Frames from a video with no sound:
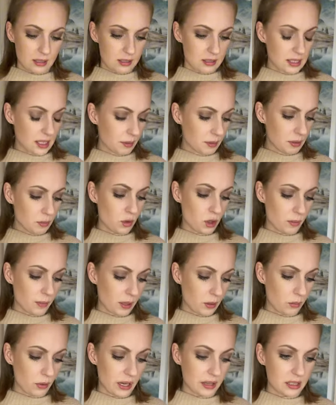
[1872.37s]
tell me more
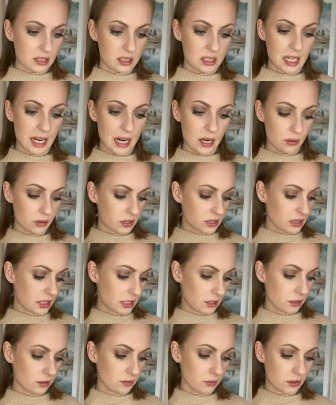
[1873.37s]
about why this tower is
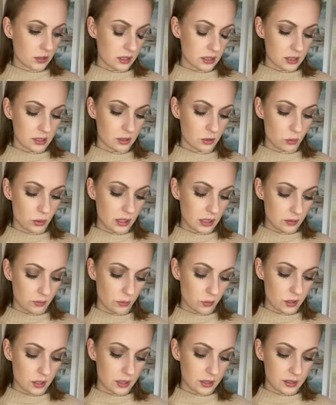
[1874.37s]
here for this queen of
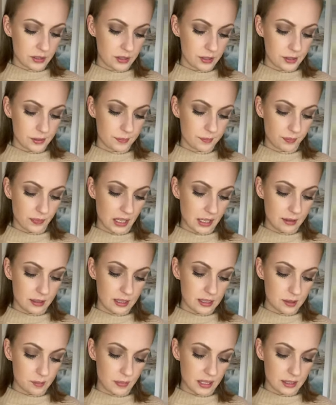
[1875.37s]
wands and
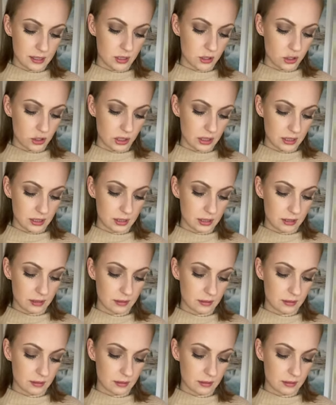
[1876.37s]
these messages